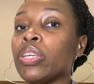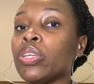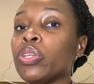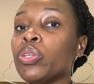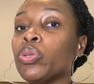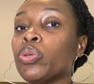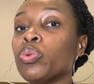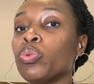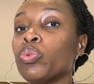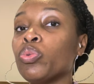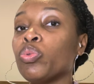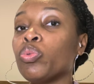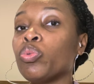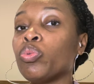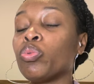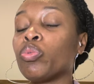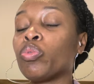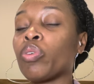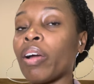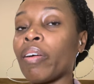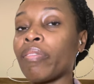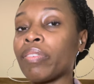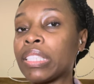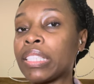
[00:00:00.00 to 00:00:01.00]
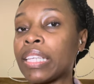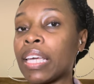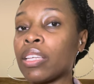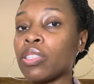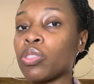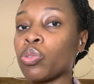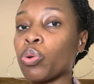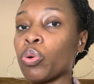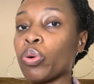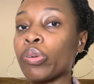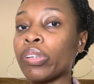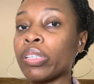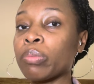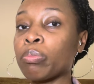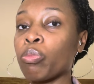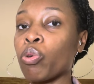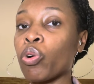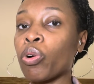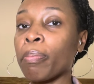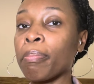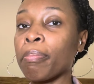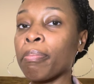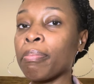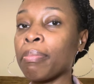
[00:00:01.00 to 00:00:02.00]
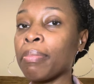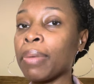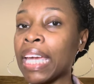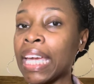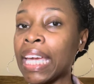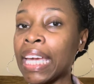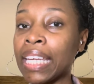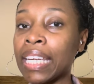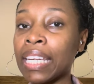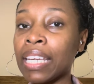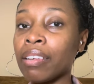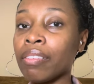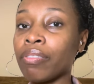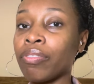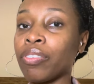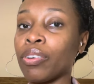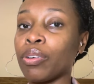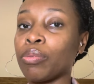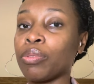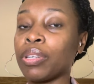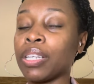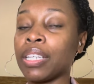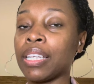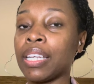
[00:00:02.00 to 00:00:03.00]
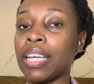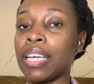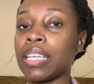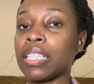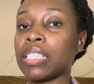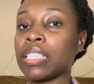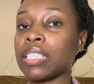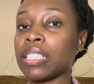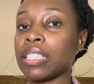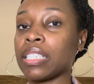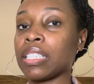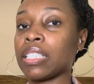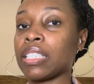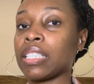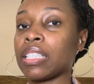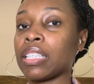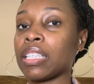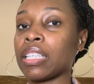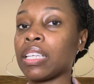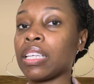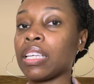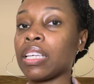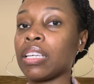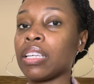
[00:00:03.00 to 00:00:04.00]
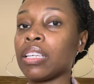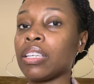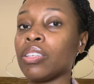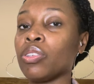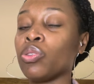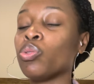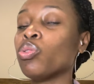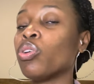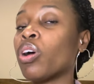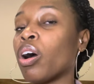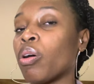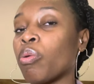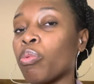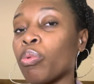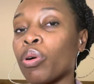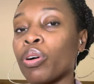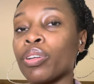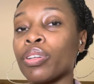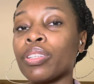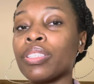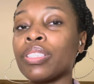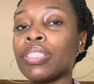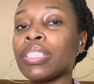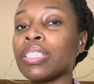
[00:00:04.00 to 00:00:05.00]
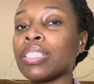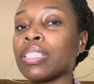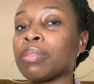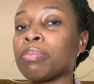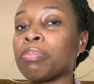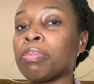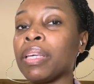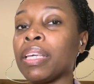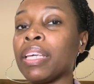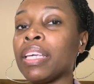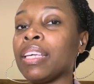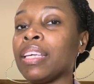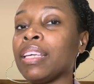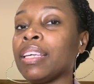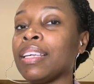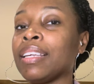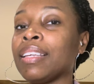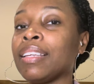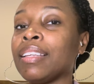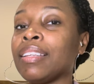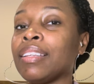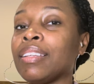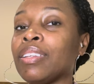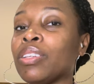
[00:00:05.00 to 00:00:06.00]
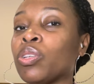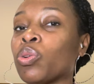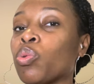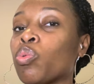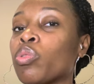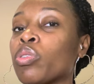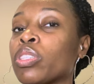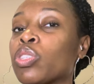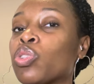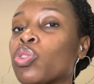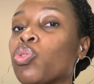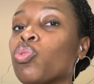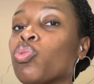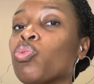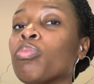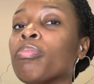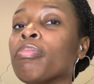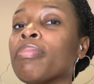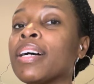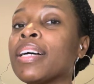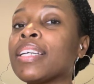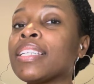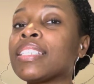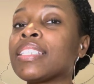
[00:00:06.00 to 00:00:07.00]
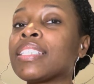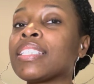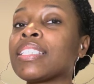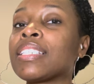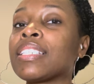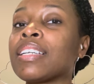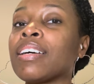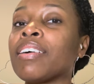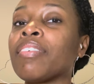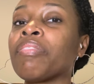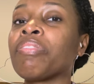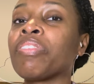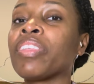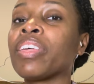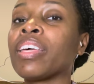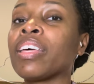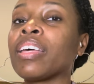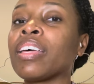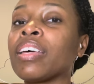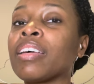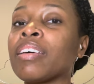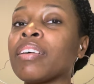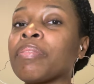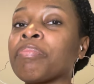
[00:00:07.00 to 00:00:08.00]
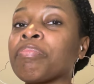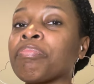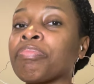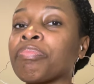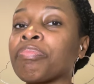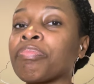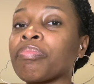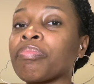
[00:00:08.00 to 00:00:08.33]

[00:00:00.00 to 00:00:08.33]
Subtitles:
you gravitate towards more meaningful connections. You don't want to just be doing too much of the